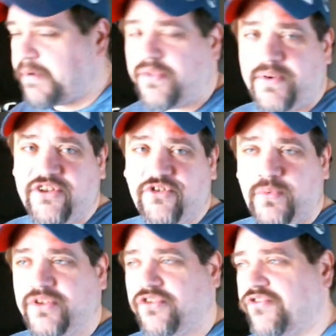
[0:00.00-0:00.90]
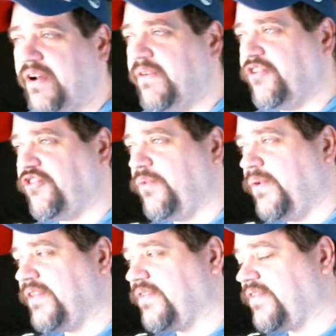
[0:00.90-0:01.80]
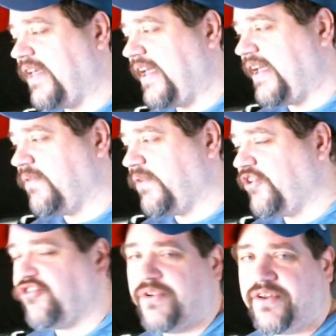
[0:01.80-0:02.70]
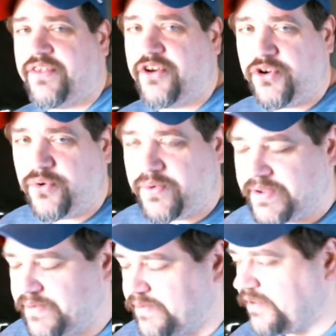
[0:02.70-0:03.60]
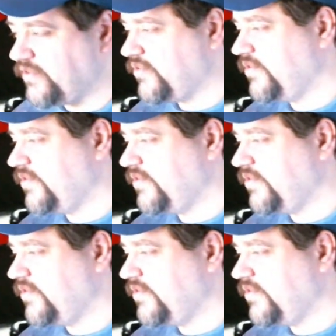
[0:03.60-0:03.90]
both reissues. One's a straight reissue, one's a reissue to the new uh,